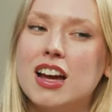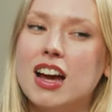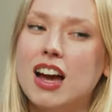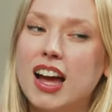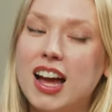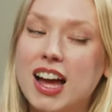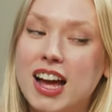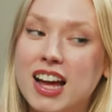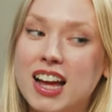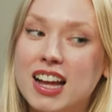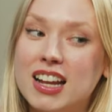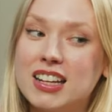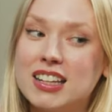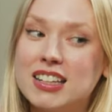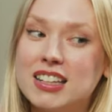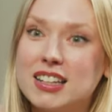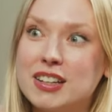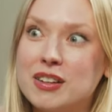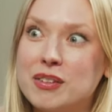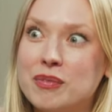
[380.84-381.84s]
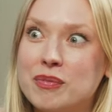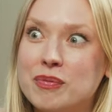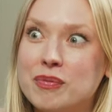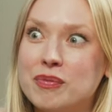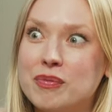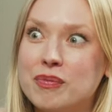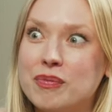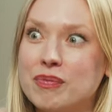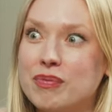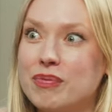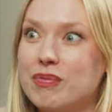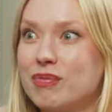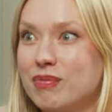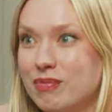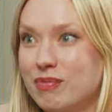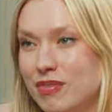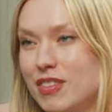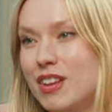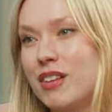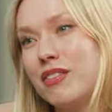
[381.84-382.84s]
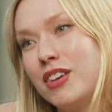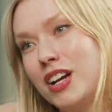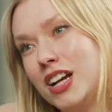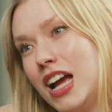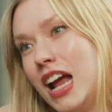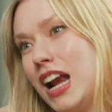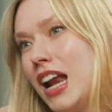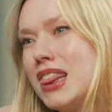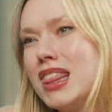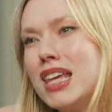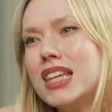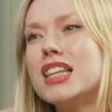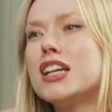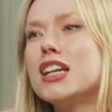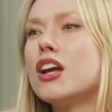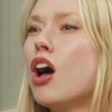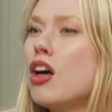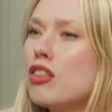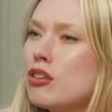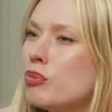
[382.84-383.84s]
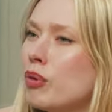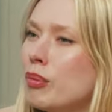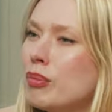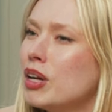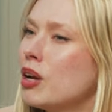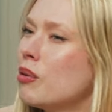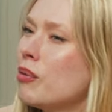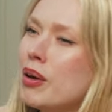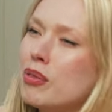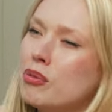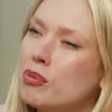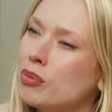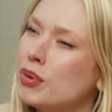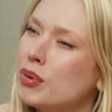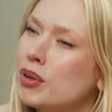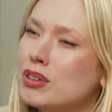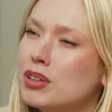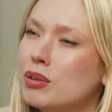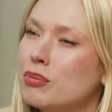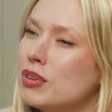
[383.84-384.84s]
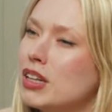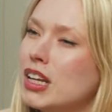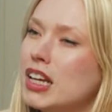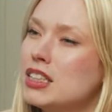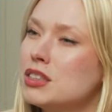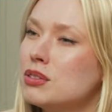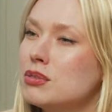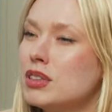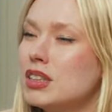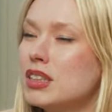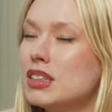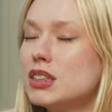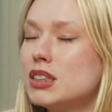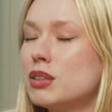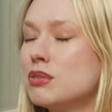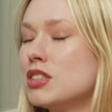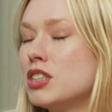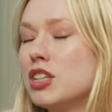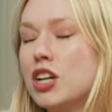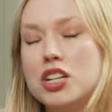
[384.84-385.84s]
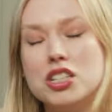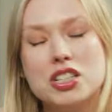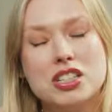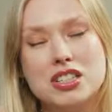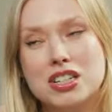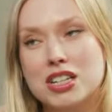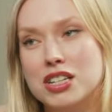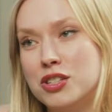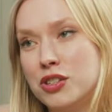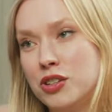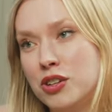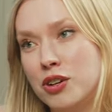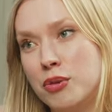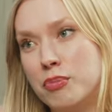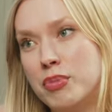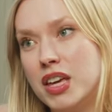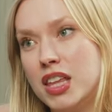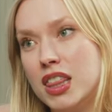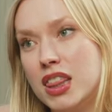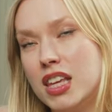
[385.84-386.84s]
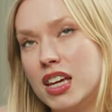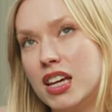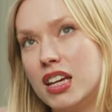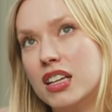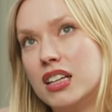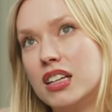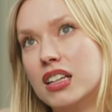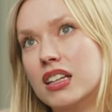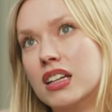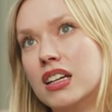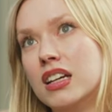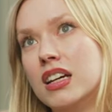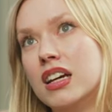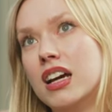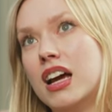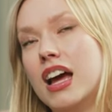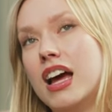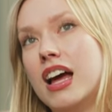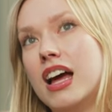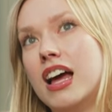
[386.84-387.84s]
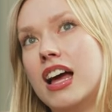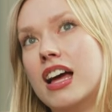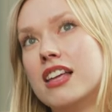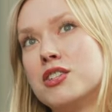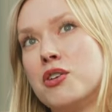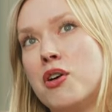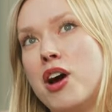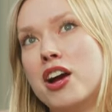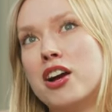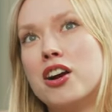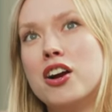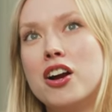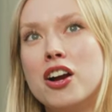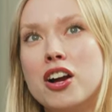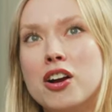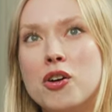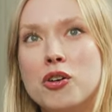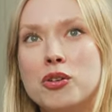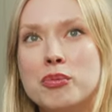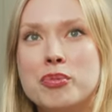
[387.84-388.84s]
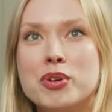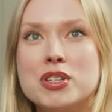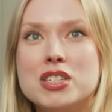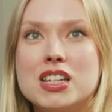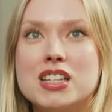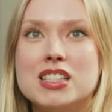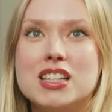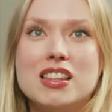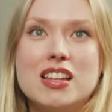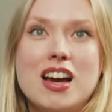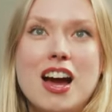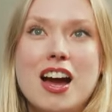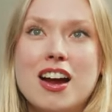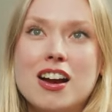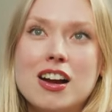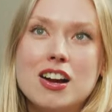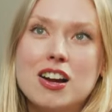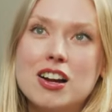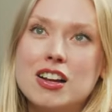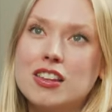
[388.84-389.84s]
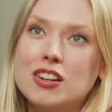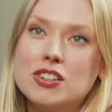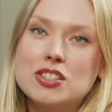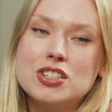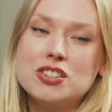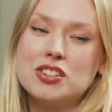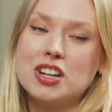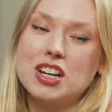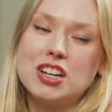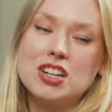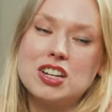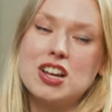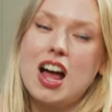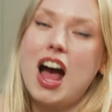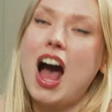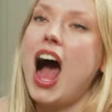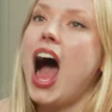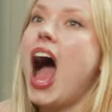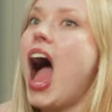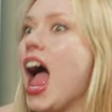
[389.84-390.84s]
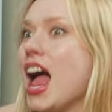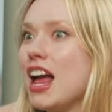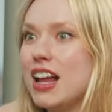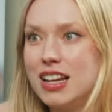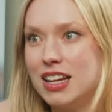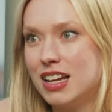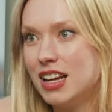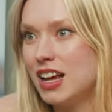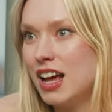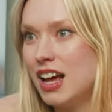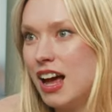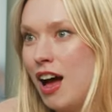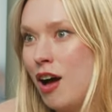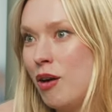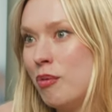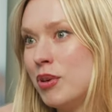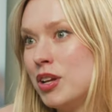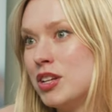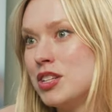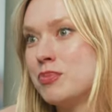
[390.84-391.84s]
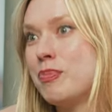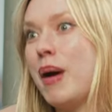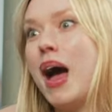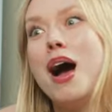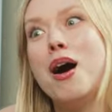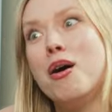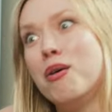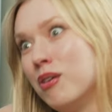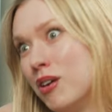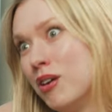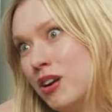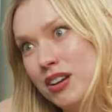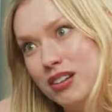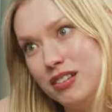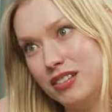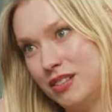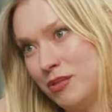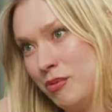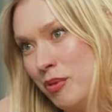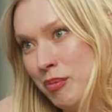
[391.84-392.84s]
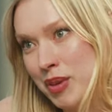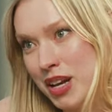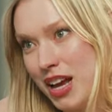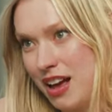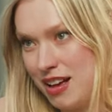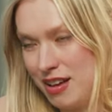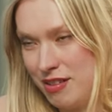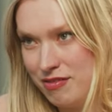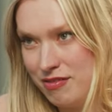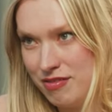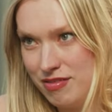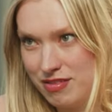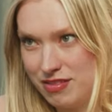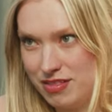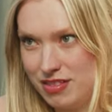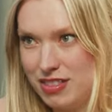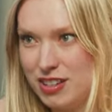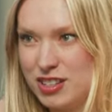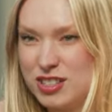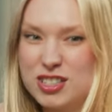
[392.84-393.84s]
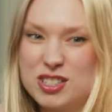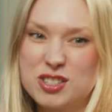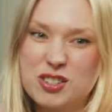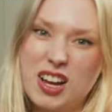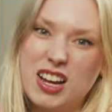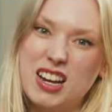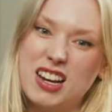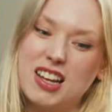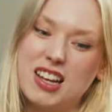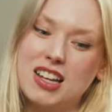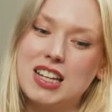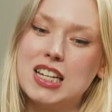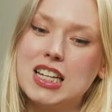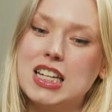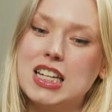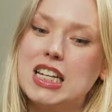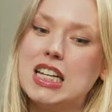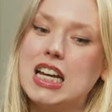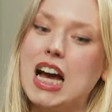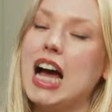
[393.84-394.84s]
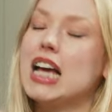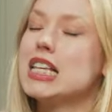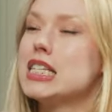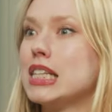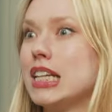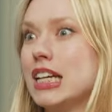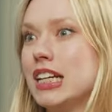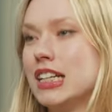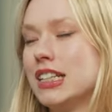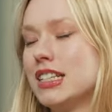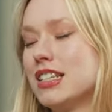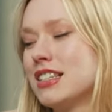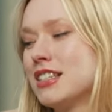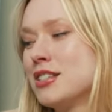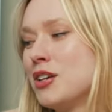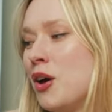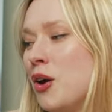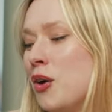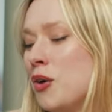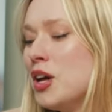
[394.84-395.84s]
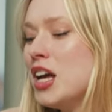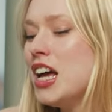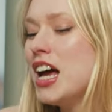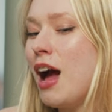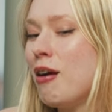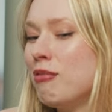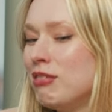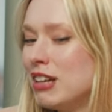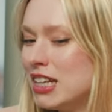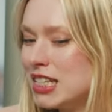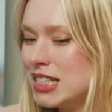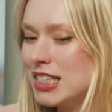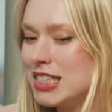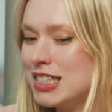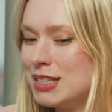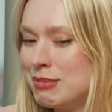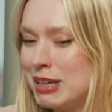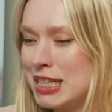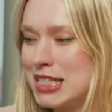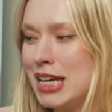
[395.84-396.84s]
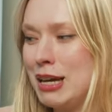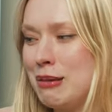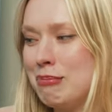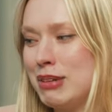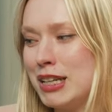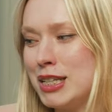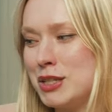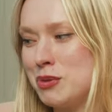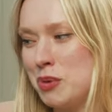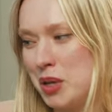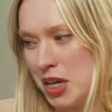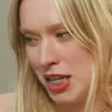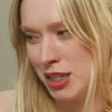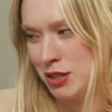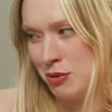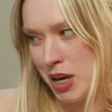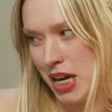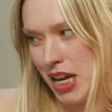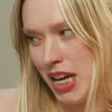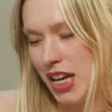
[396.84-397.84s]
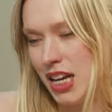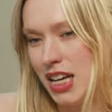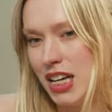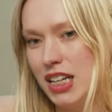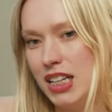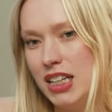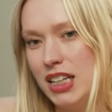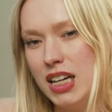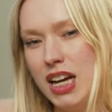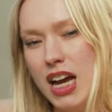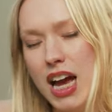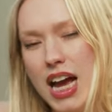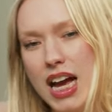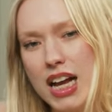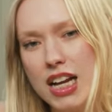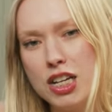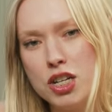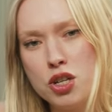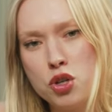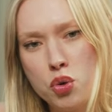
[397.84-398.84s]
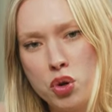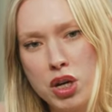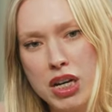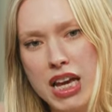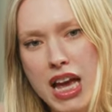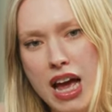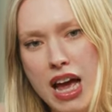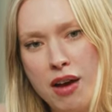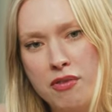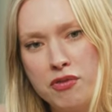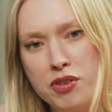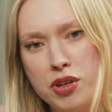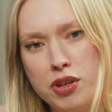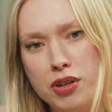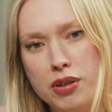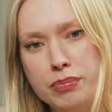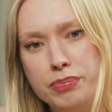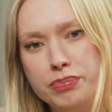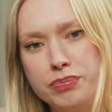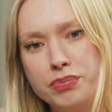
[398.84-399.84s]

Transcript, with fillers: And very stereotypical. Very, yeah. and I think that other women around the world can relate to it. Sure. So it's not just an Eastern European yeah. thing. Uh, so Iron Curtain, Golden Pussy is that the Iron Curtain, they're just trying to hide how much power women have. Mm-hmm. They're just trying to isolate us. So I released this mixtape in 2020. And shortly after,